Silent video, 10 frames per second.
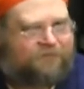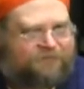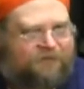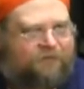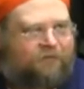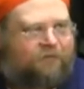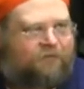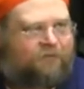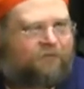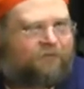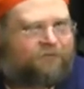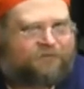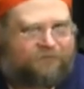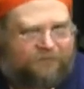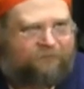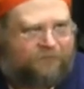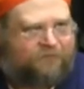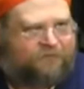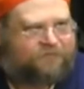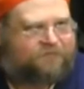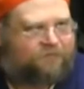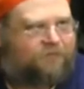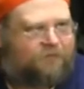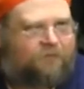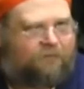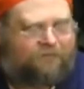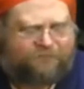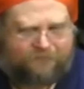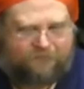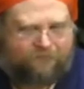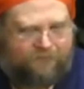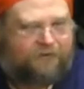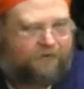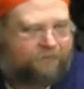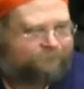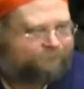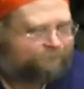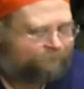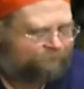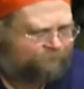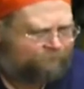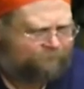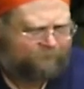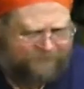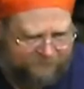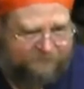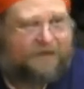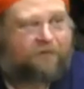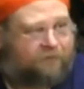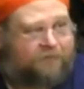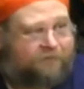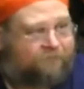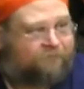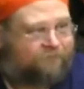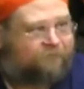you consider the significance, of such a thing. It's a sacrament.